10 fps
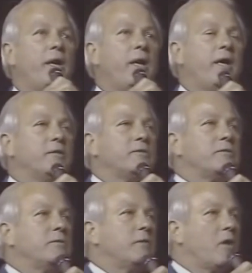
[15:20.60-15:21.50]
to go to
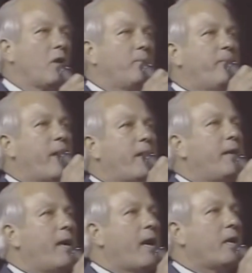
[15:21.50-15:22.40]
bed at night and
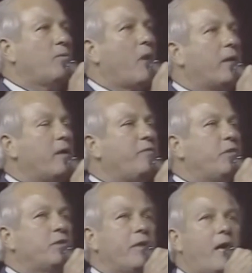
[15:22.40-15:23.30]
wonder if your child
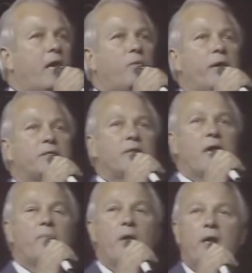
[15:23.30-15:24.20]
wakes up in
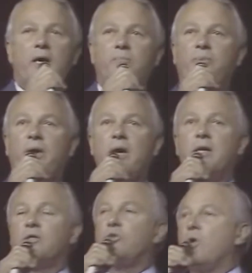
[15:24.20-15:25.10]
pain at 2
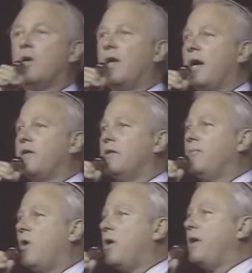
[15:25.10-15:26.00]
o'clock in the morning
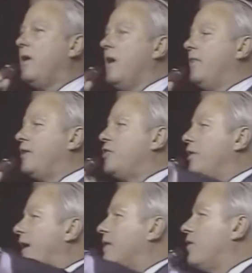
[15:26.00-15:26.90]
that you're not going to
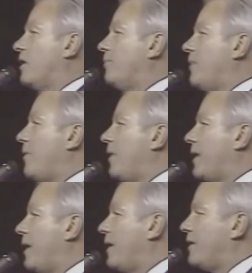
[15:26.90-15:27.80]
be able to get a doctor
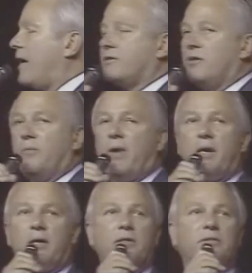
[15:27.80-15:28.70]
or medical
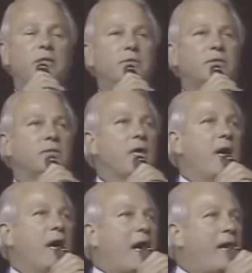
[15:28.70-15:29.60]
assistance. I know
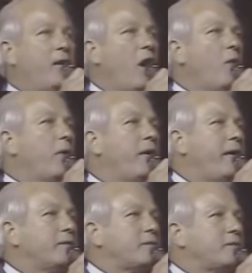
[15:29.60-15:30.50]
what it is to see
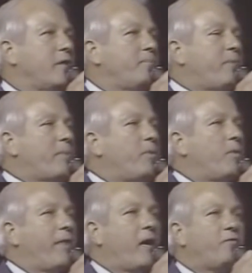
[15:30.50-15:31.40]
people without
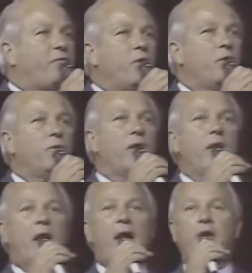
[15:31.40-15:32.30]
food. I grew
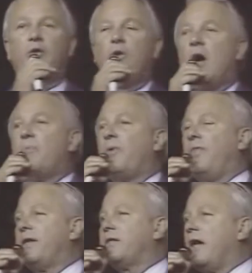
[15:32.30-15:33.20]
up in that kind of
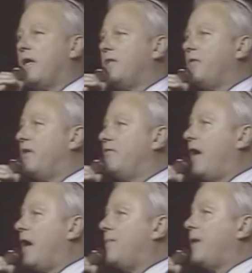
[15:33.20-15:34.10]
an environment.
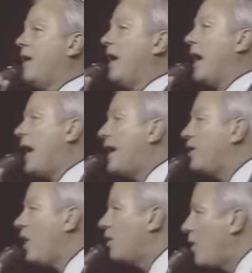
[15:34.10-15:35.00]
I don't want it to
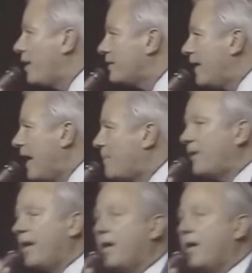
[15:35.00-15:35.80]
happen to anybody.